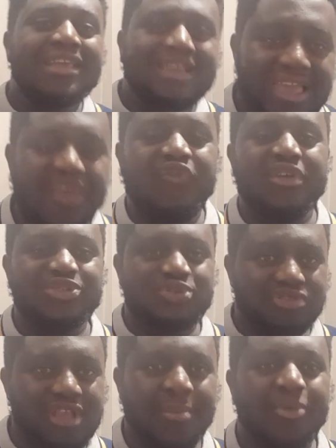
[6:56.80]
Give it to
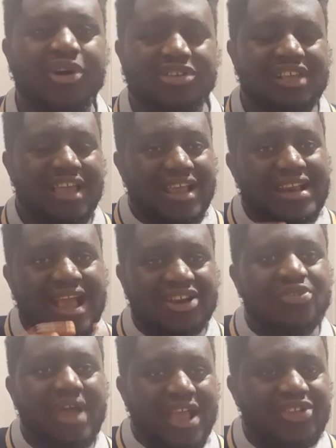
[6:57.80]
them, because they are
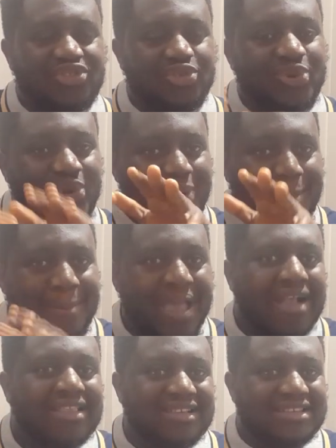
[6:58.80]
trying to
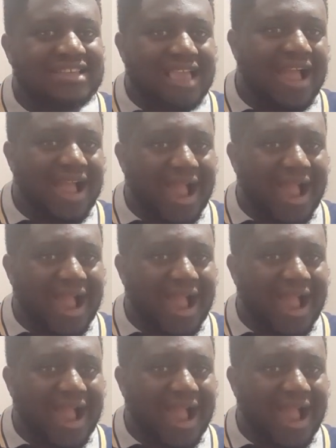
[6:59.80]
make this girl